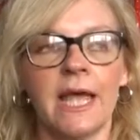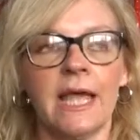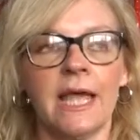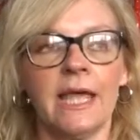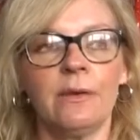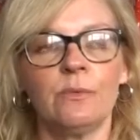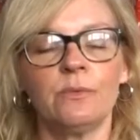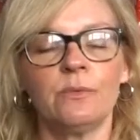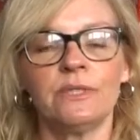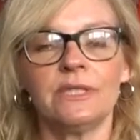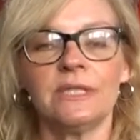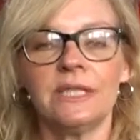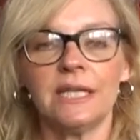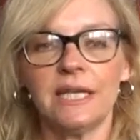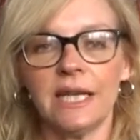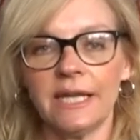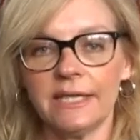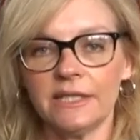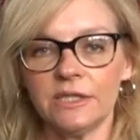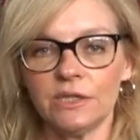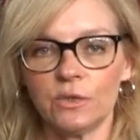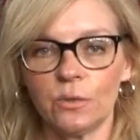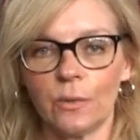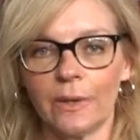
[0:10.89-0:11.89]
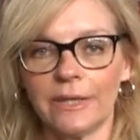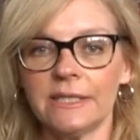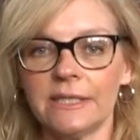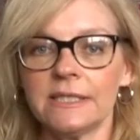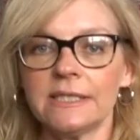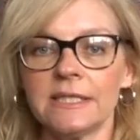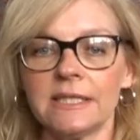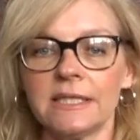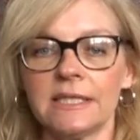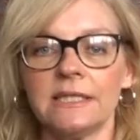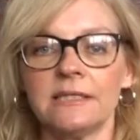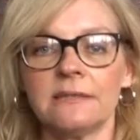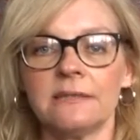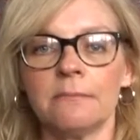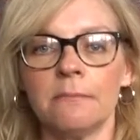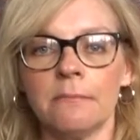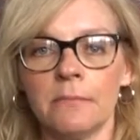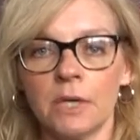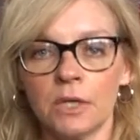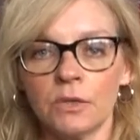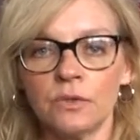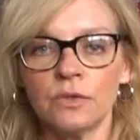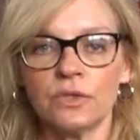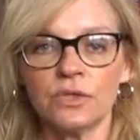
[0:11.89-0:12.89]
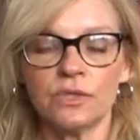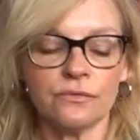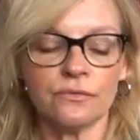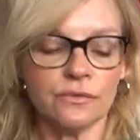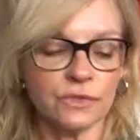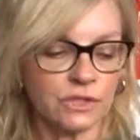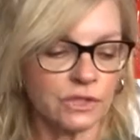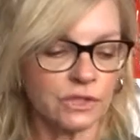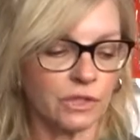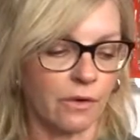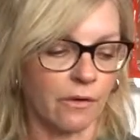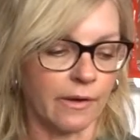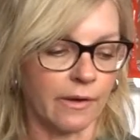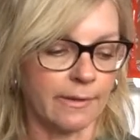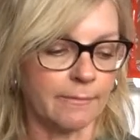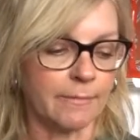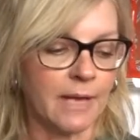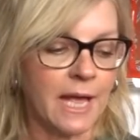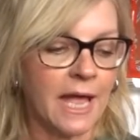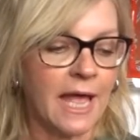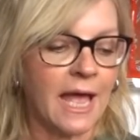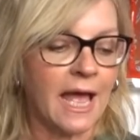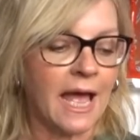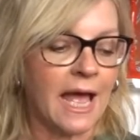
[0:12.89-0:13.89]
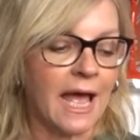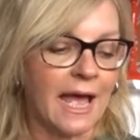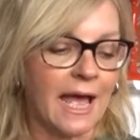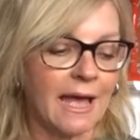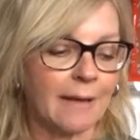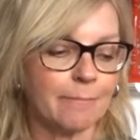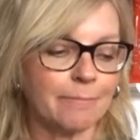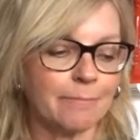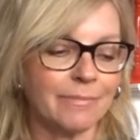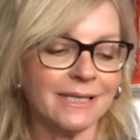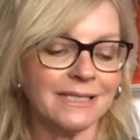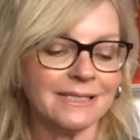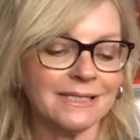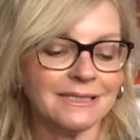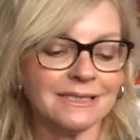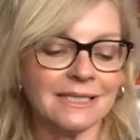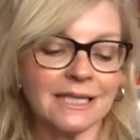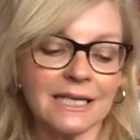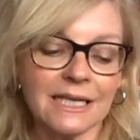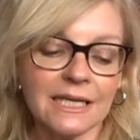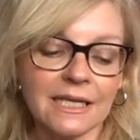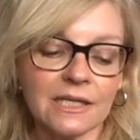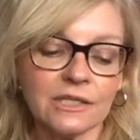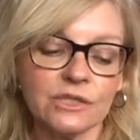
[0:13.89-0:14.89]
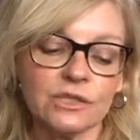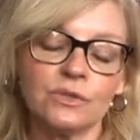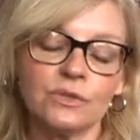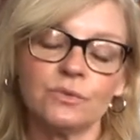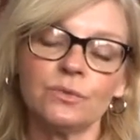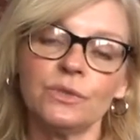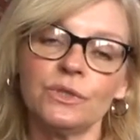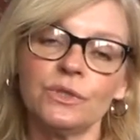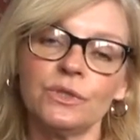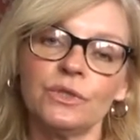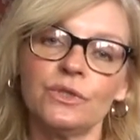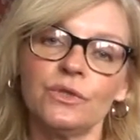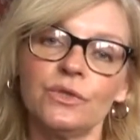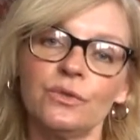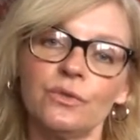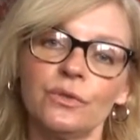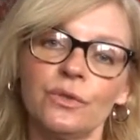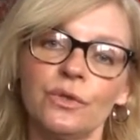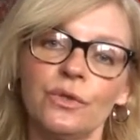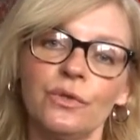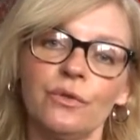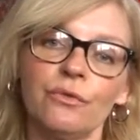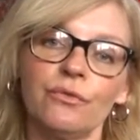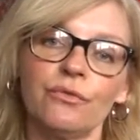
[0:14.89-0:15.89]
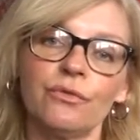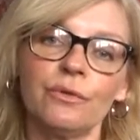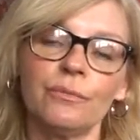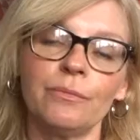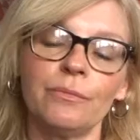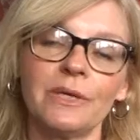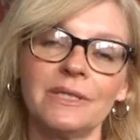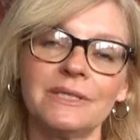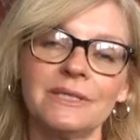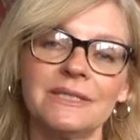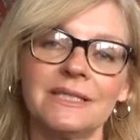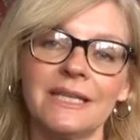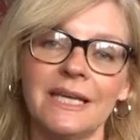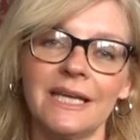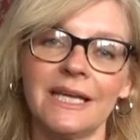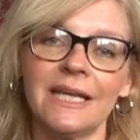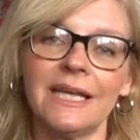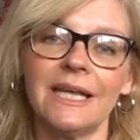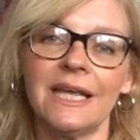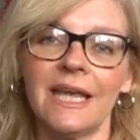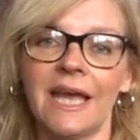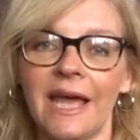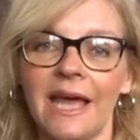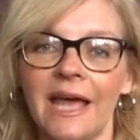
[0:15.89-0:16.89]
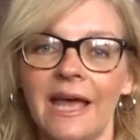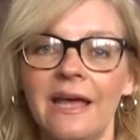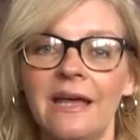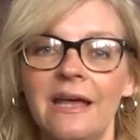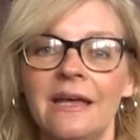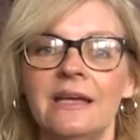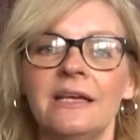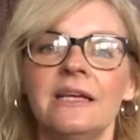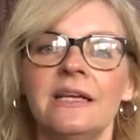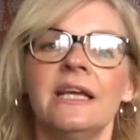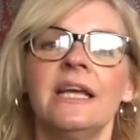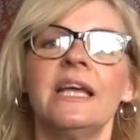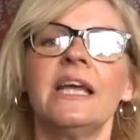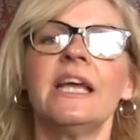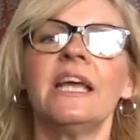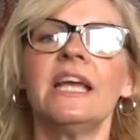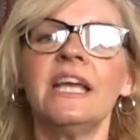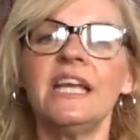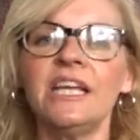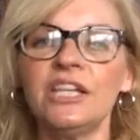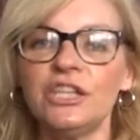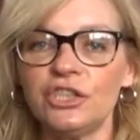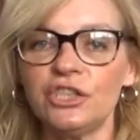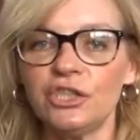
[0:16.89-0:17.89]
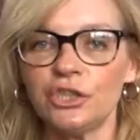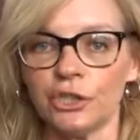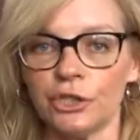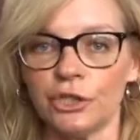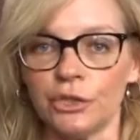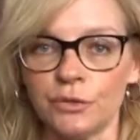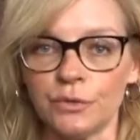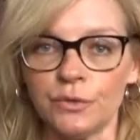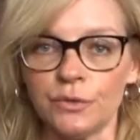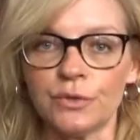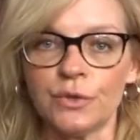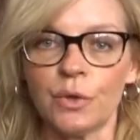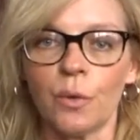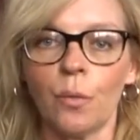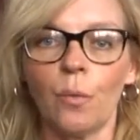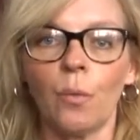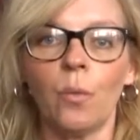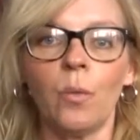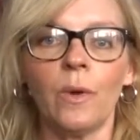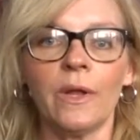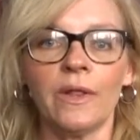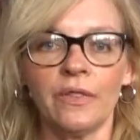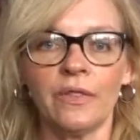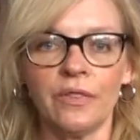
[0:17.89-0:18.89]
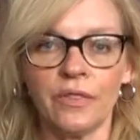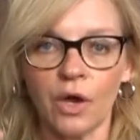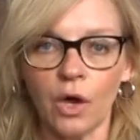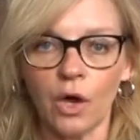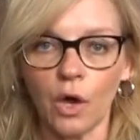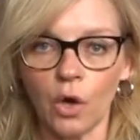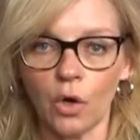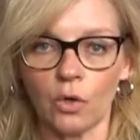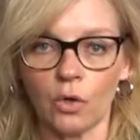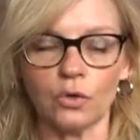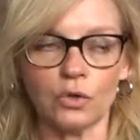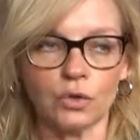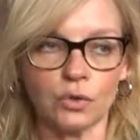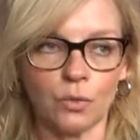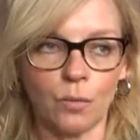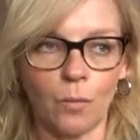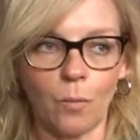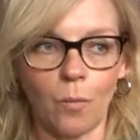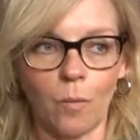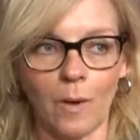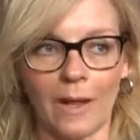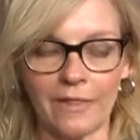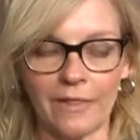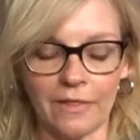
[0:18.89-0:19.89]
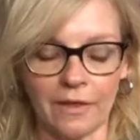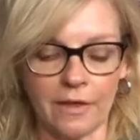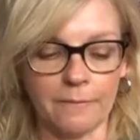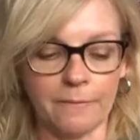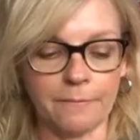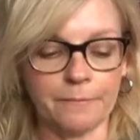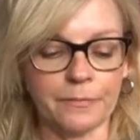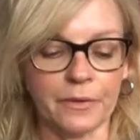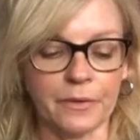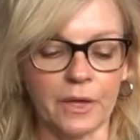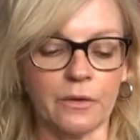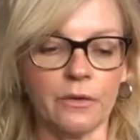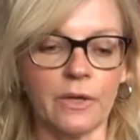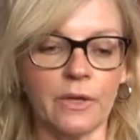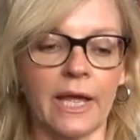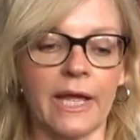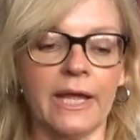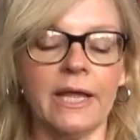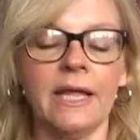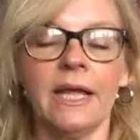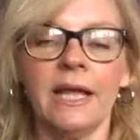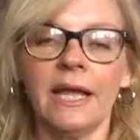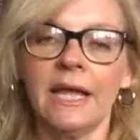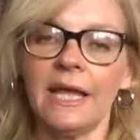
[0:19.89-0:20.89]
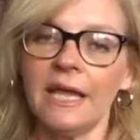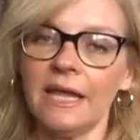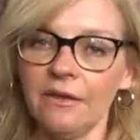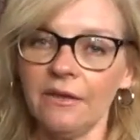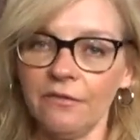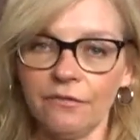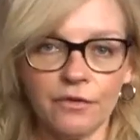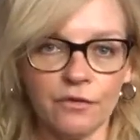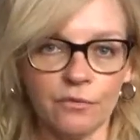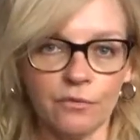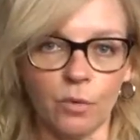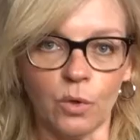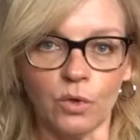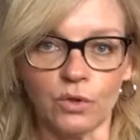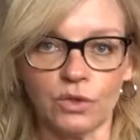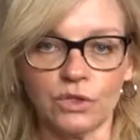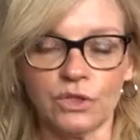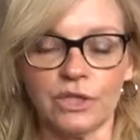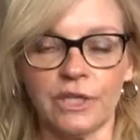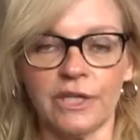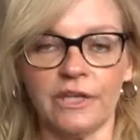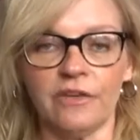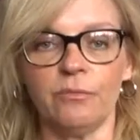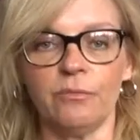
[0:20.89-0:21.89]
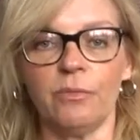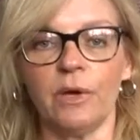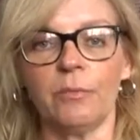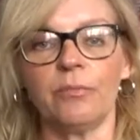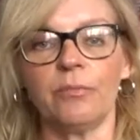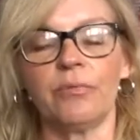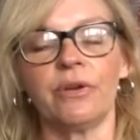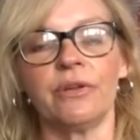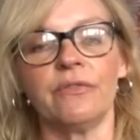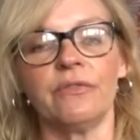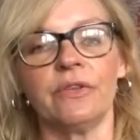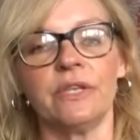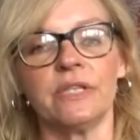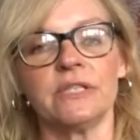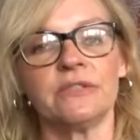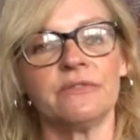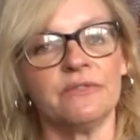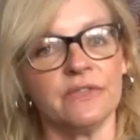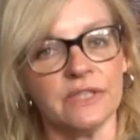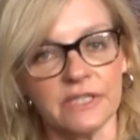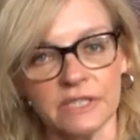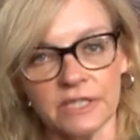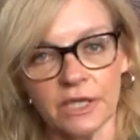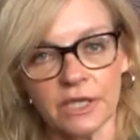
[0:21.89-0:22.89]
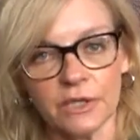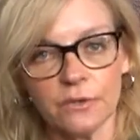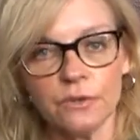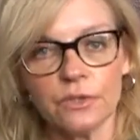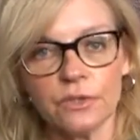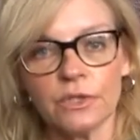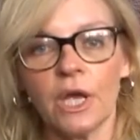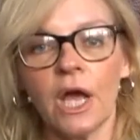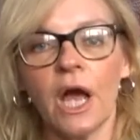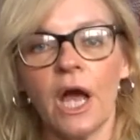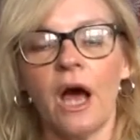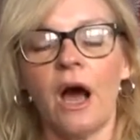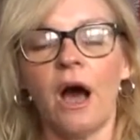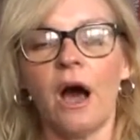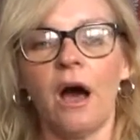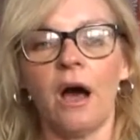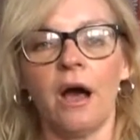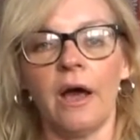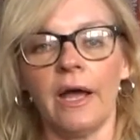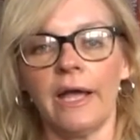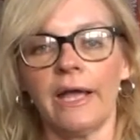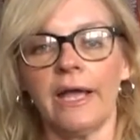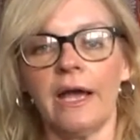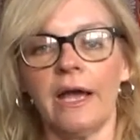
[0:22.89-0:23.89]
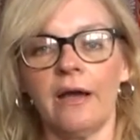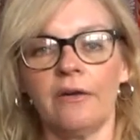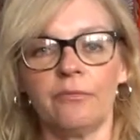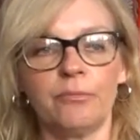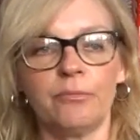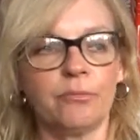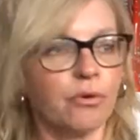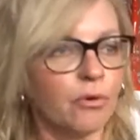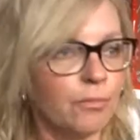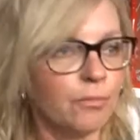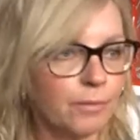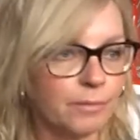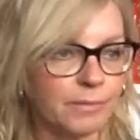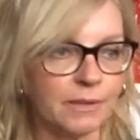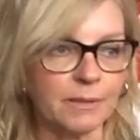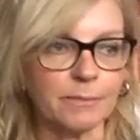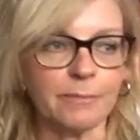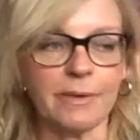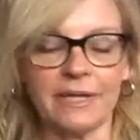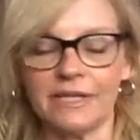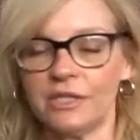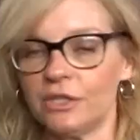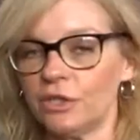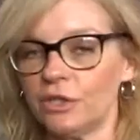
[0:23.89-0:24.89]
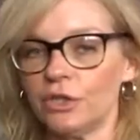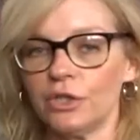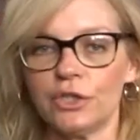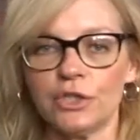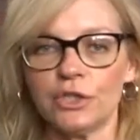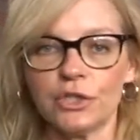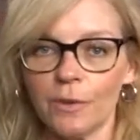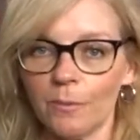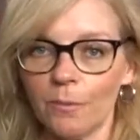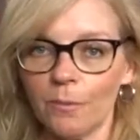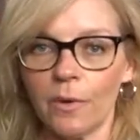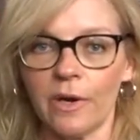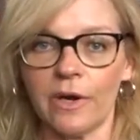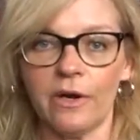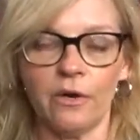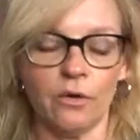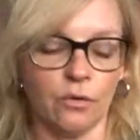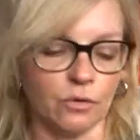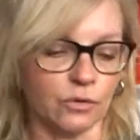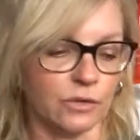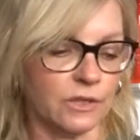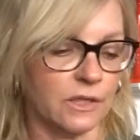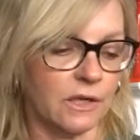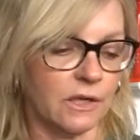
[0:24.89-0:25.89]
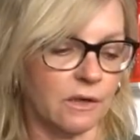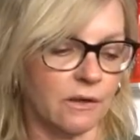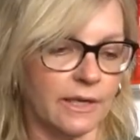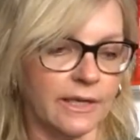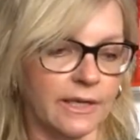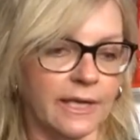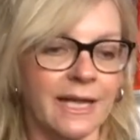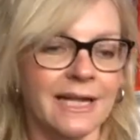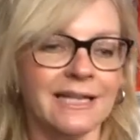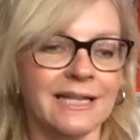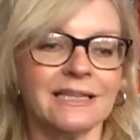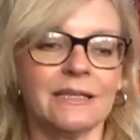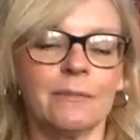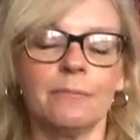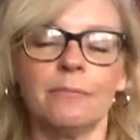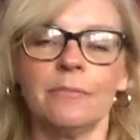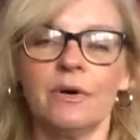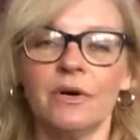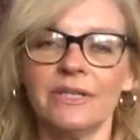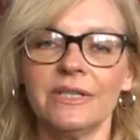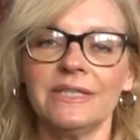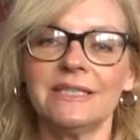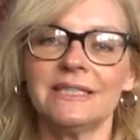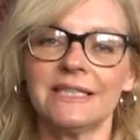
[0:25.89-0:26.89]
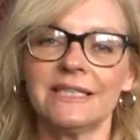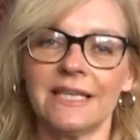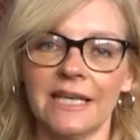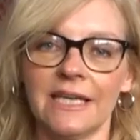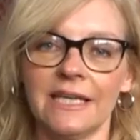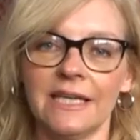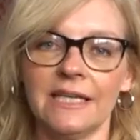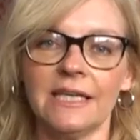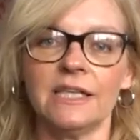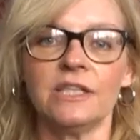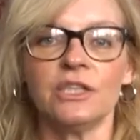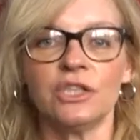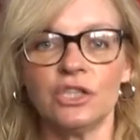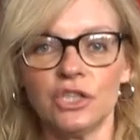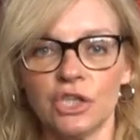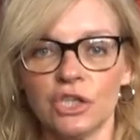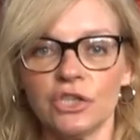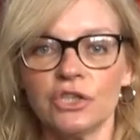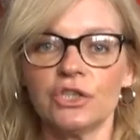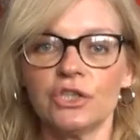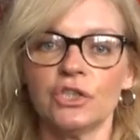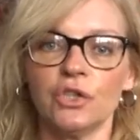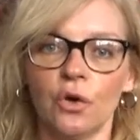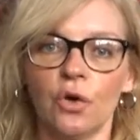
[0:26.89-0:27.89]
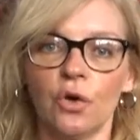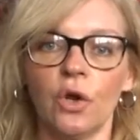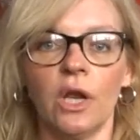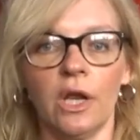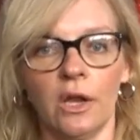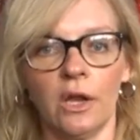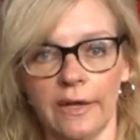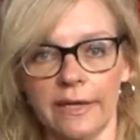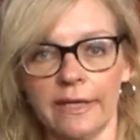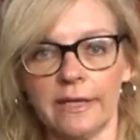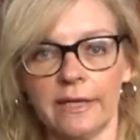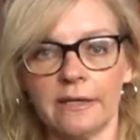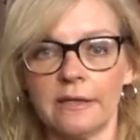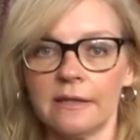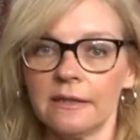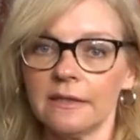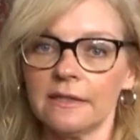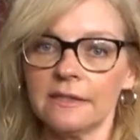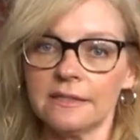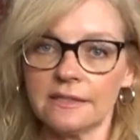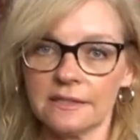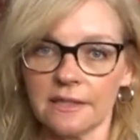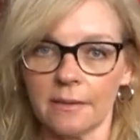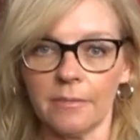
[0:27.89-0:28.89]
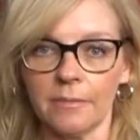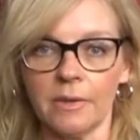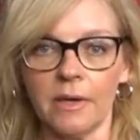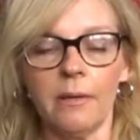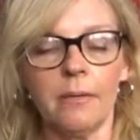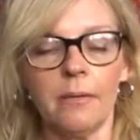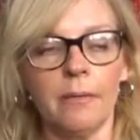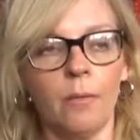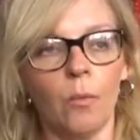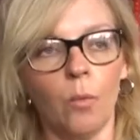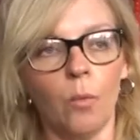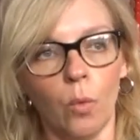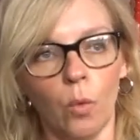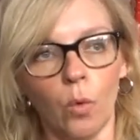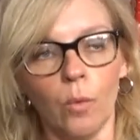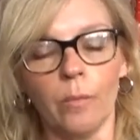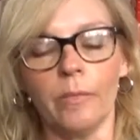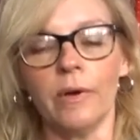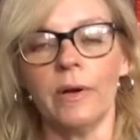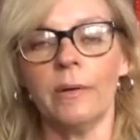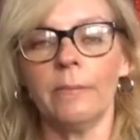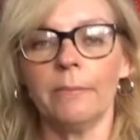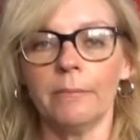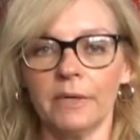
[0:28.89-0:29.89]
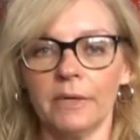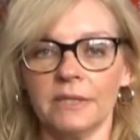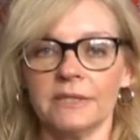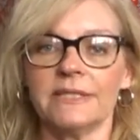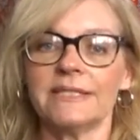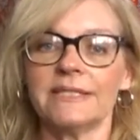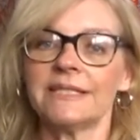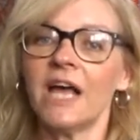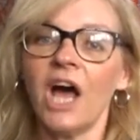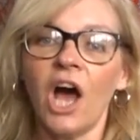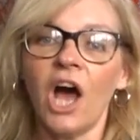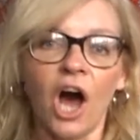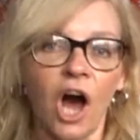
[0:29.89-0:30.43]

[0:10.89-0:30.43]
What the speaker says: It was in the late 20s most of the time, and basically I just wanted to talk you through my skincare issues with the hot weather. Okay, if you've watched any of my previous videos, I have probably mentioned somewhere along the line that my skin does not like the summer warmer months.